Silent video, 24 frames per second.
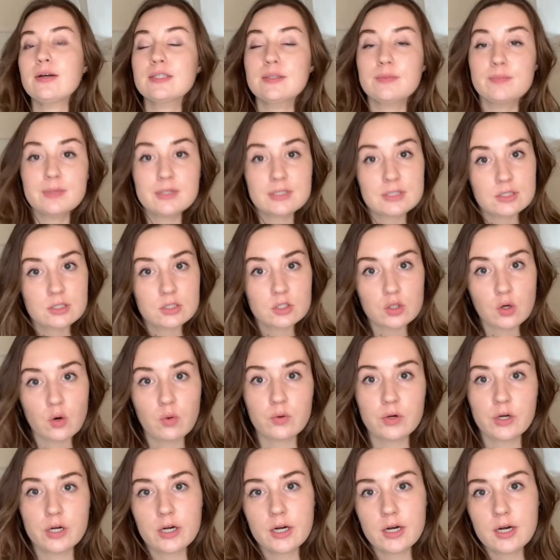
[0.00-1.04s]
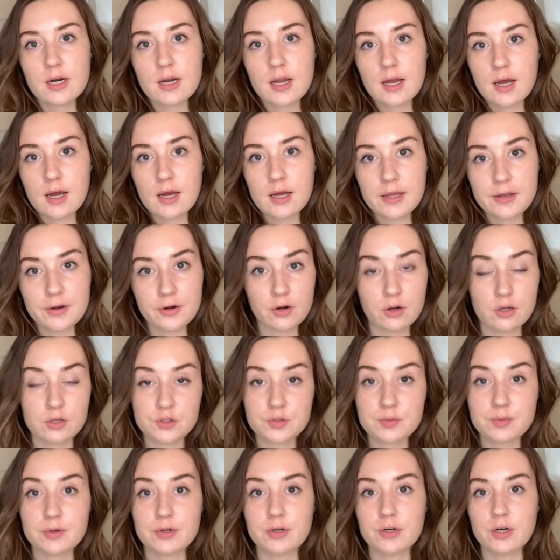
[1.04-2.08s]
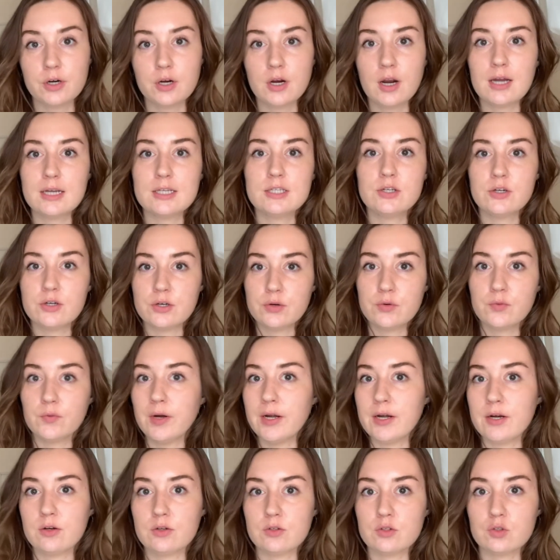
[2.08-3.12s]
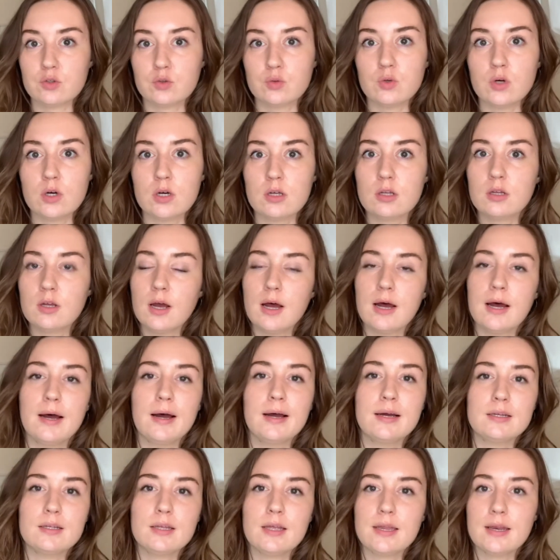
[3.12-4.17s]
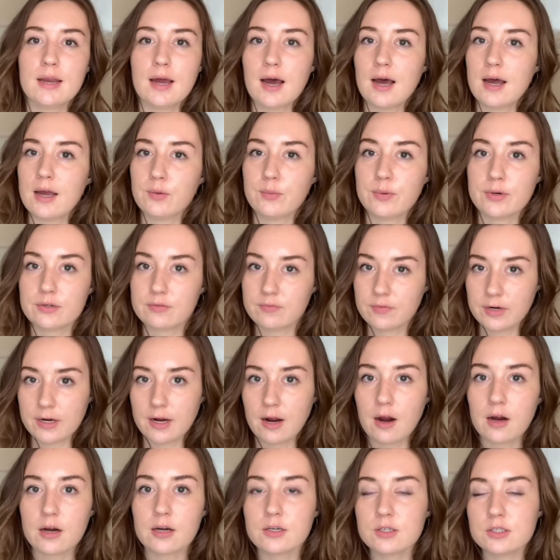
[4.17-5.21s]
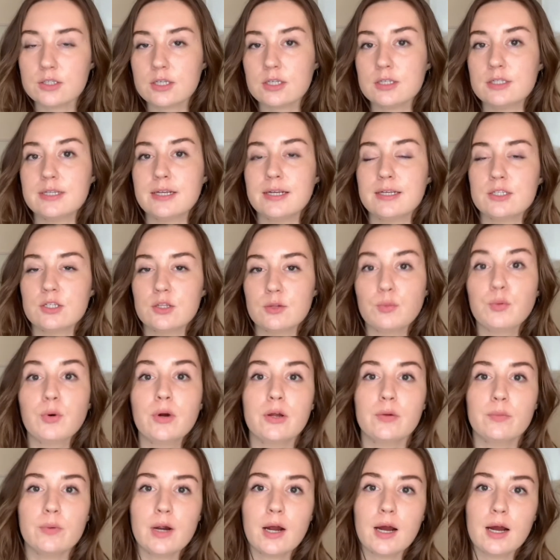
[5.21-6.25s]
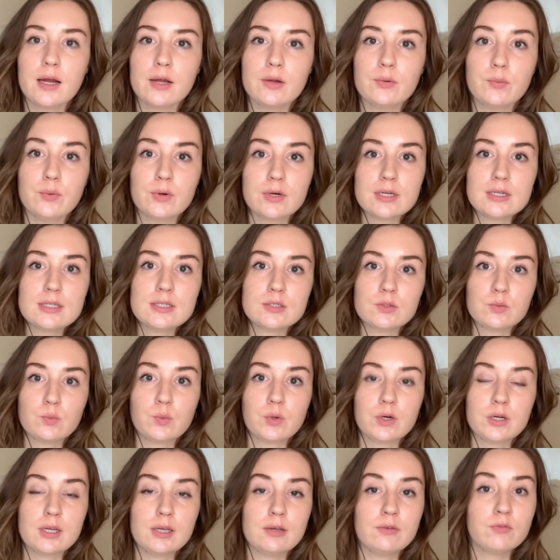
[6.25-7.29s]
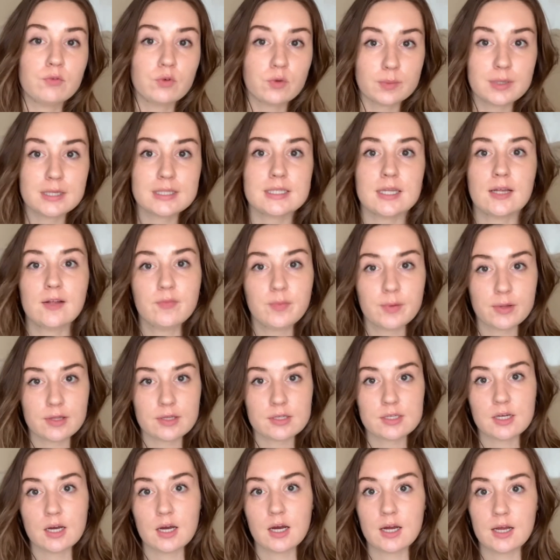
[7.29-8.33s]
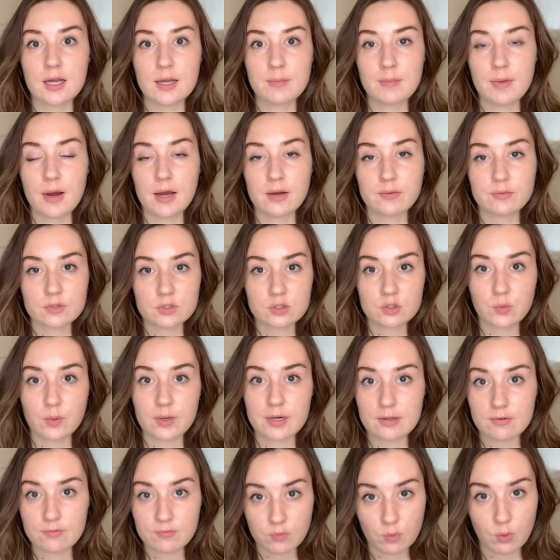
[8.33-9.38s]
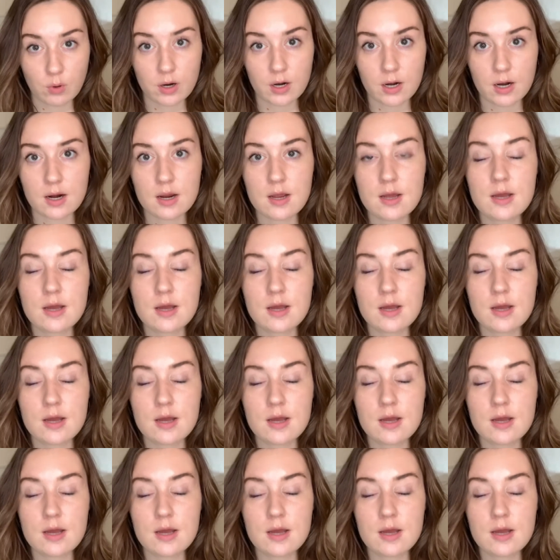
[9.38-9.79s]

As a business owner and an entrepreneur, I started right out of school, and I worked very hard to get to the point where I was working for myself by the time I was 24.